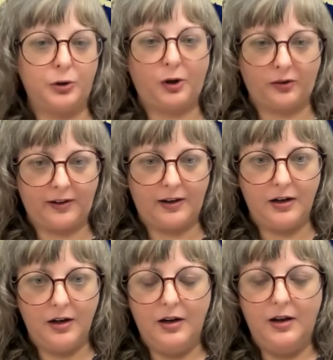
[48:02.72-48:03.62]

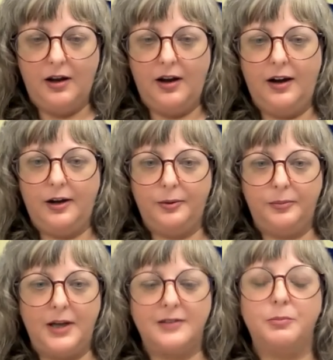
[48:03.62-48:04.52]
person,
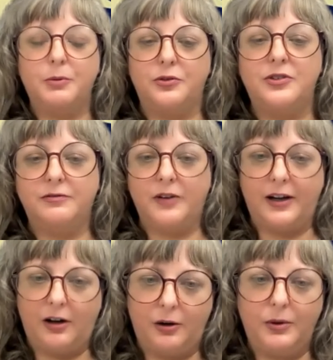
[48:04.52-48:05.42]
as opposed to fine
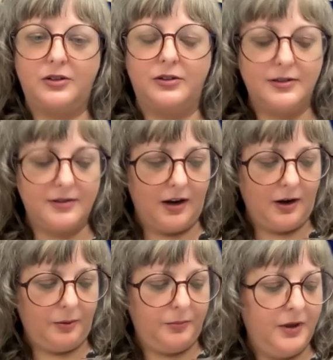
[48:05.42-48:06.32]
art, which is
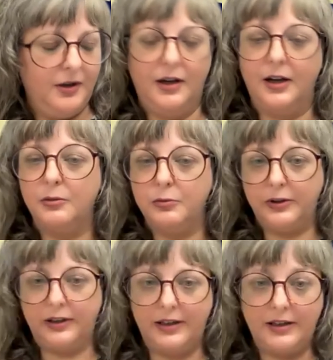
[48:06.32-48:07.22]
a
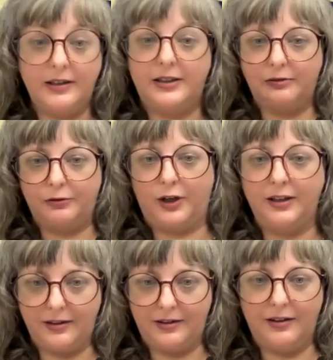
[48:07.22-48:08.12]
completely
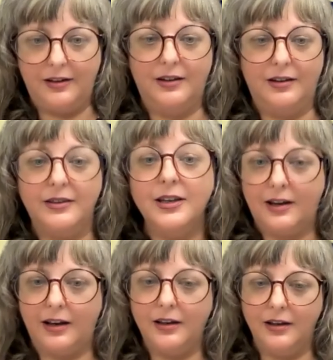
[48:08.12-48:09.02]
different
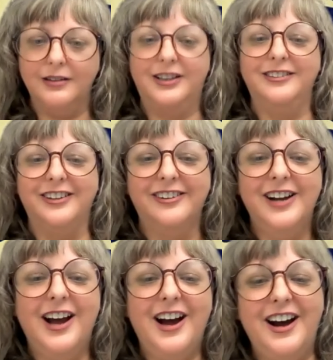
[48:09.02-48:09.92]
thing,
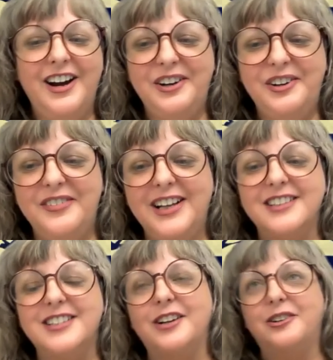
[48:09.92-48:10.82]

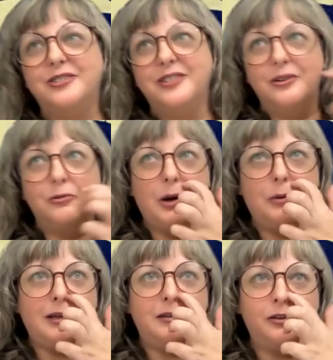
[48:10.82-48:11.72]
and so what
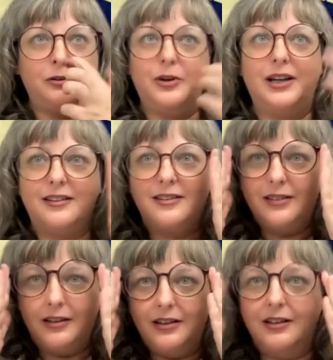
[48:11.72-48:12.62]
we do is
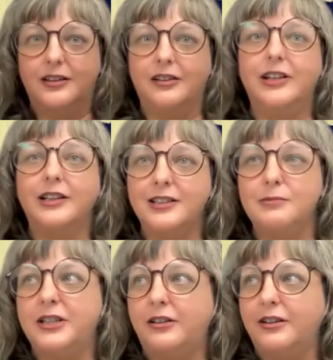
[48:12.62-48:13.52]
collect these
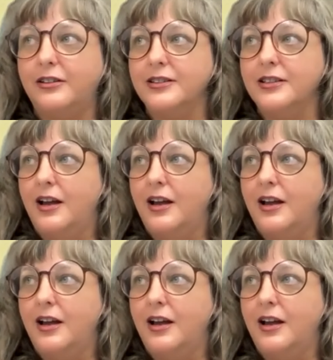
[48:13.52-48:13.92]
materials